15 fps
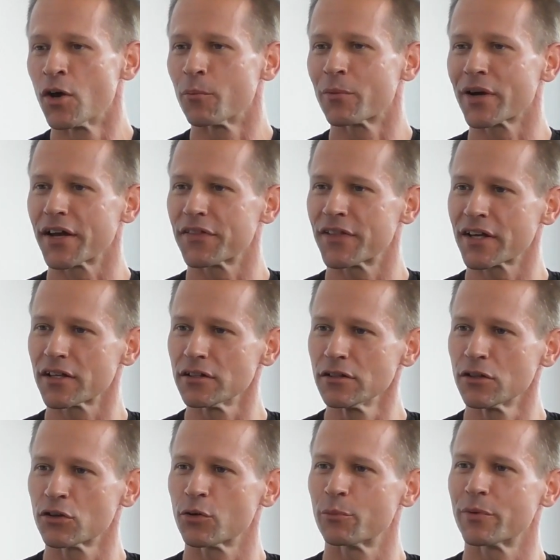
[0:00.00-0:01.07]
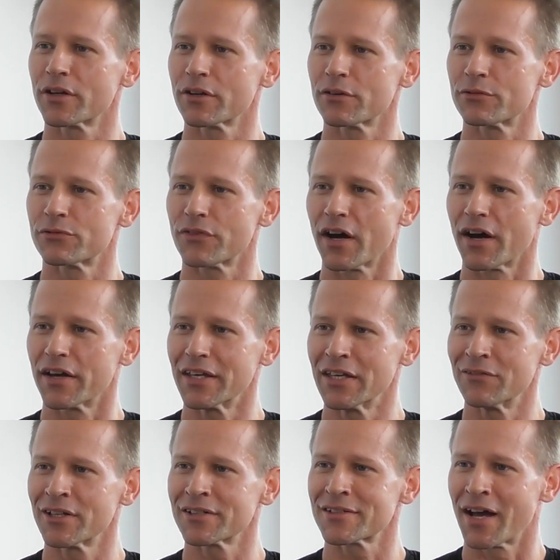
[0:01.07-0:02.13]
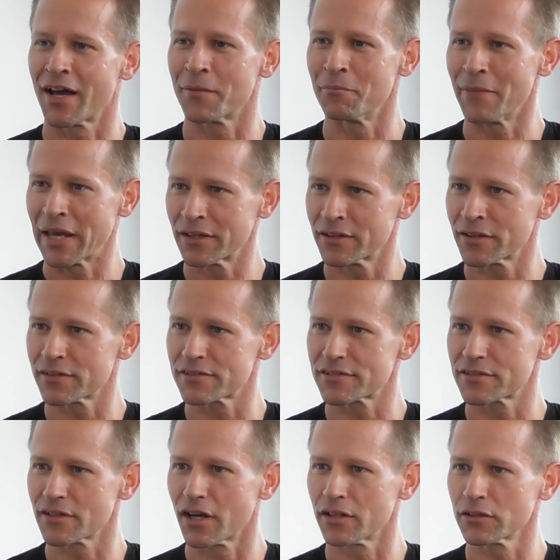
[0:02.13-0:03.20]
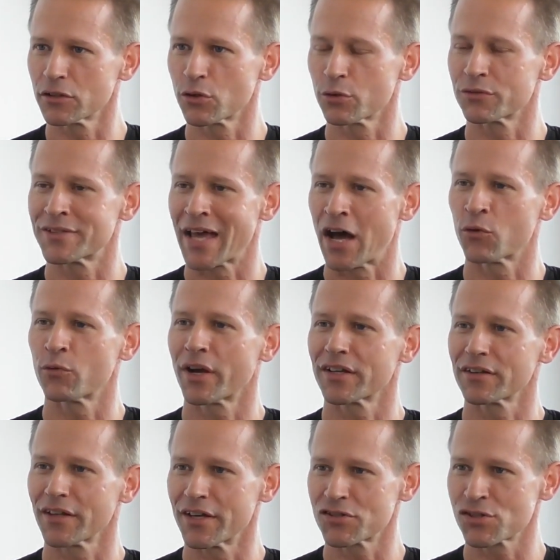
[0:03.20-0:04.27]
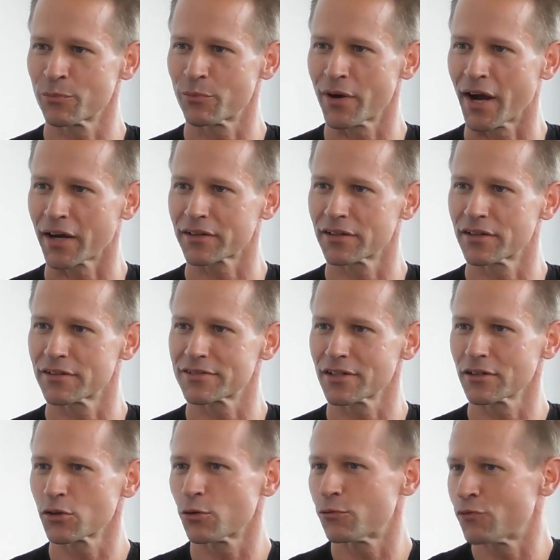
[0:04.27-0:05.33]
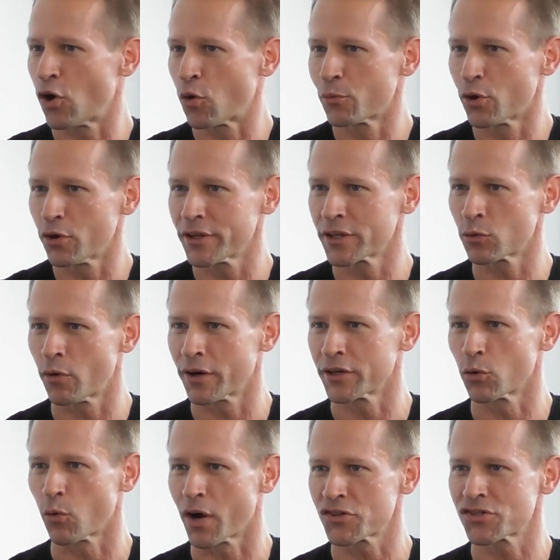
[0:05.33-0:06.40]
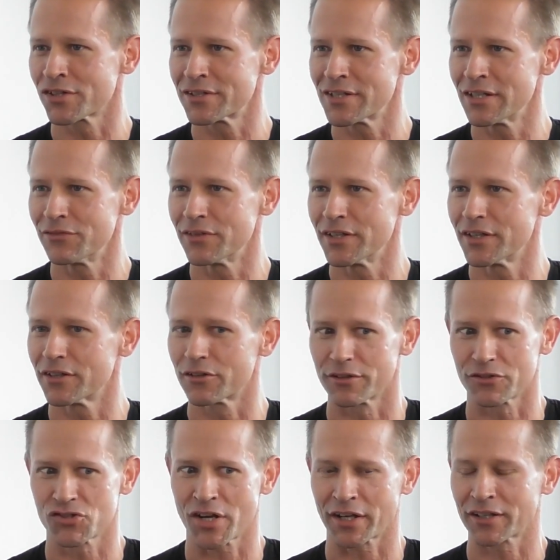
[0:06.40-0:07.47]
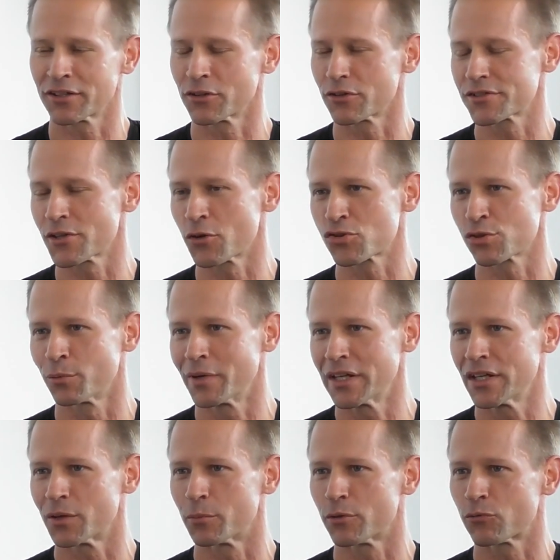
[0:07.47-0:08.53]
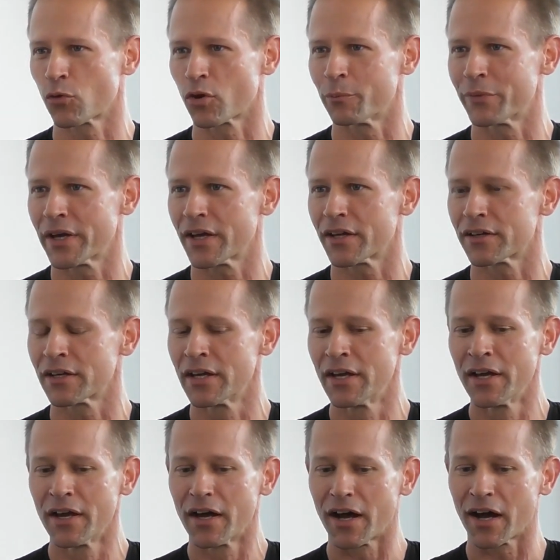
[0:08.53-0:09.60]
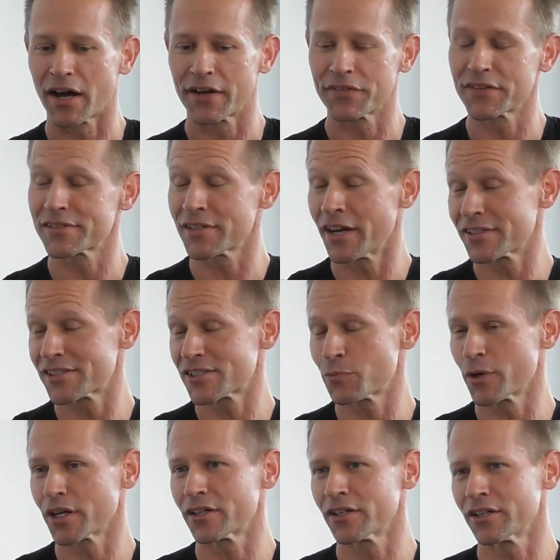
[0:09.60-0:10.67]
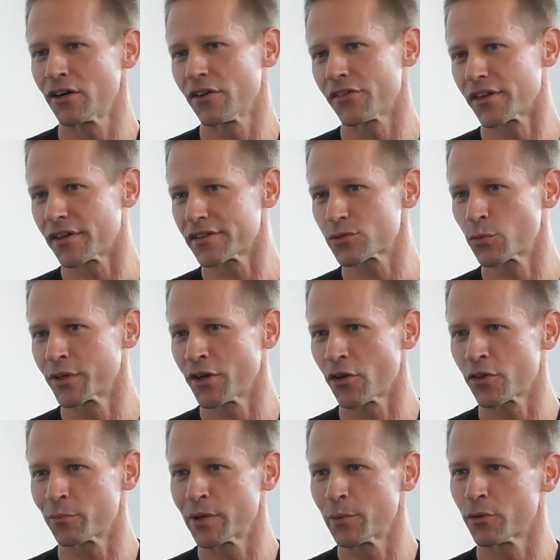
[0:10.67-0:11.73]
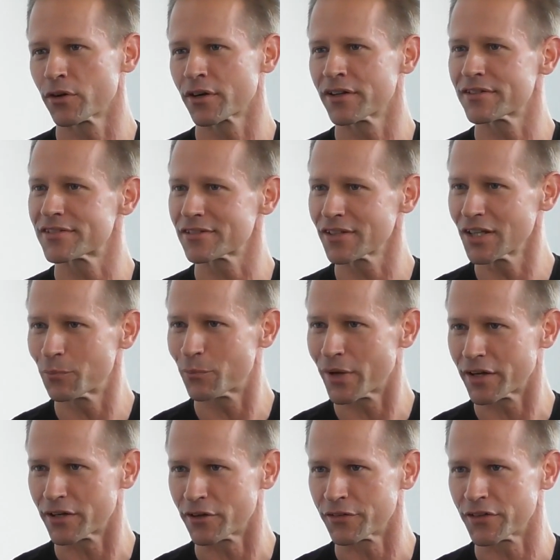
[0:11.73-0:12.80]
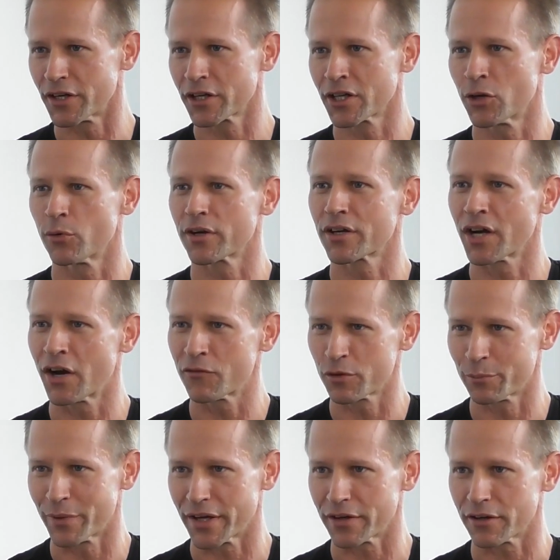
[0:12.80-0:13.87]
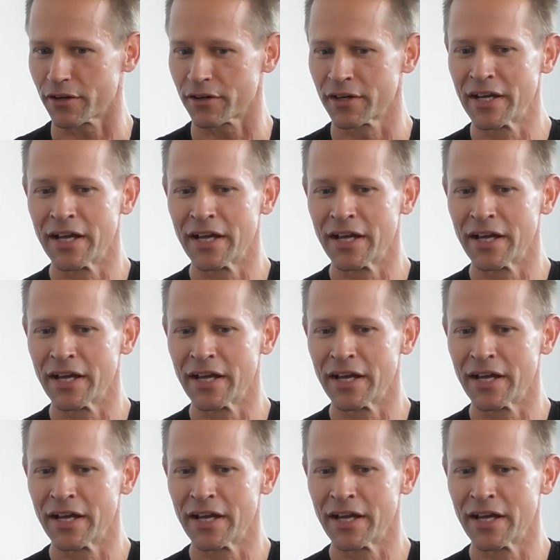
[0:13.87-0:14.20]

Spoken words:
But I think a little bit of evening time maintenance, a little down regulation practice, a little foam rolling while you're watching TV or checking your social media before bed. And the science is pretty clear on this. We know that people are going to sleep better and they're going to recover better.